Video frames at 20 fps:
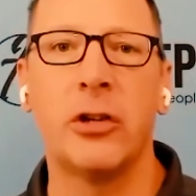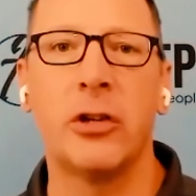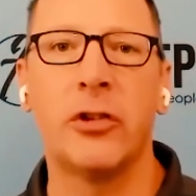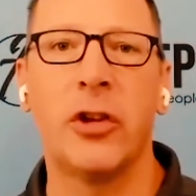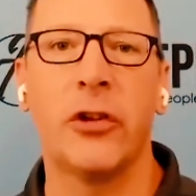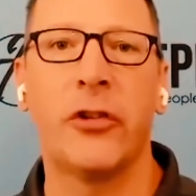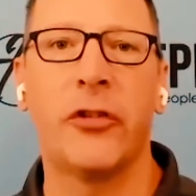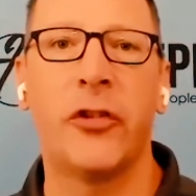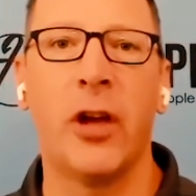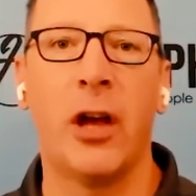
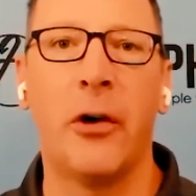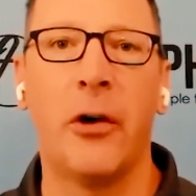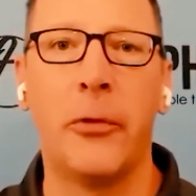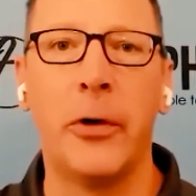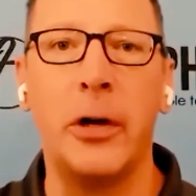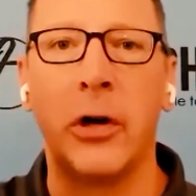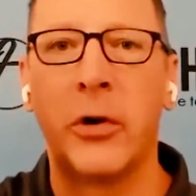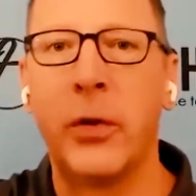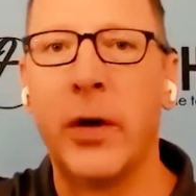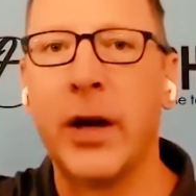just
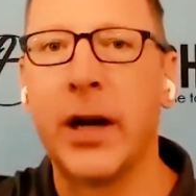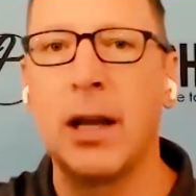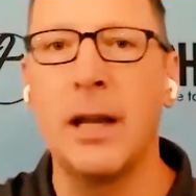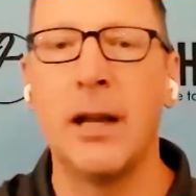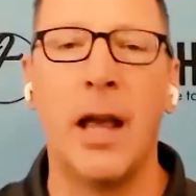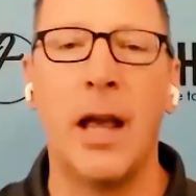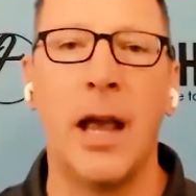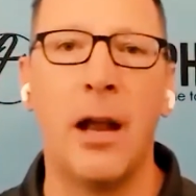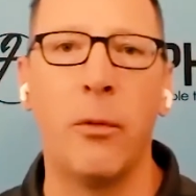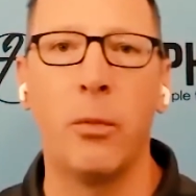real quick,
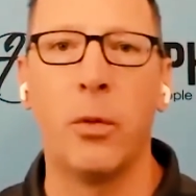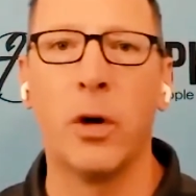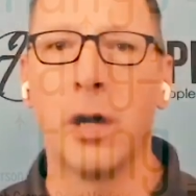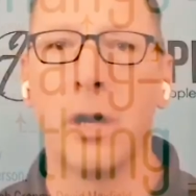and we're going to